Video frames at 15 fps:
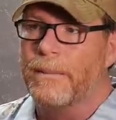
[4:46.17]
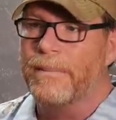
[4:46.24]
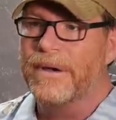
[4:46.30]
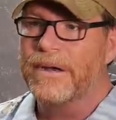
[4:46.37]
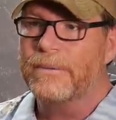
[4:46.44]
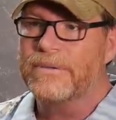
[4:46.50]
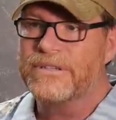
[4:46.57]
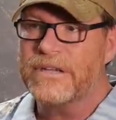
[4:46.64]

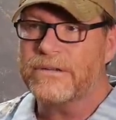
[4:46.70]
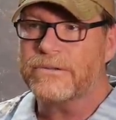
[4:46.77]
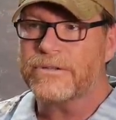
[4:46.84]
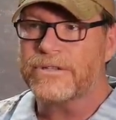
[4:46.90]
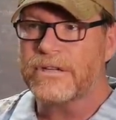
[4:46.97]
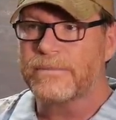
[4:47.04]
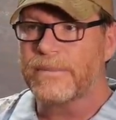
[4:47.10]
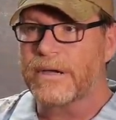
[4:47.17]
But it was
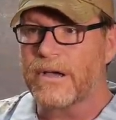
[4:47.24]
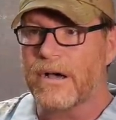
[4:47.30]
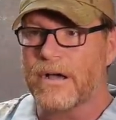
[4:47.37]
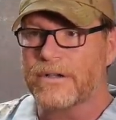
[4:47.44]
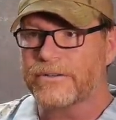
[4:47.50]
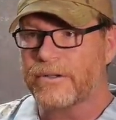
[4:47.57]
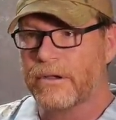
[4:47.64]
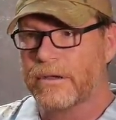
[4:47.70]
interesting
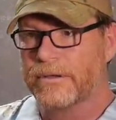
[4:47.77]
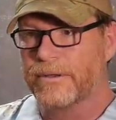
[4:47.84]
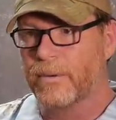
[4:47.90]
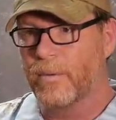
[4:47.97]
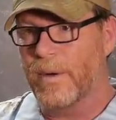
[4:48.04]
because the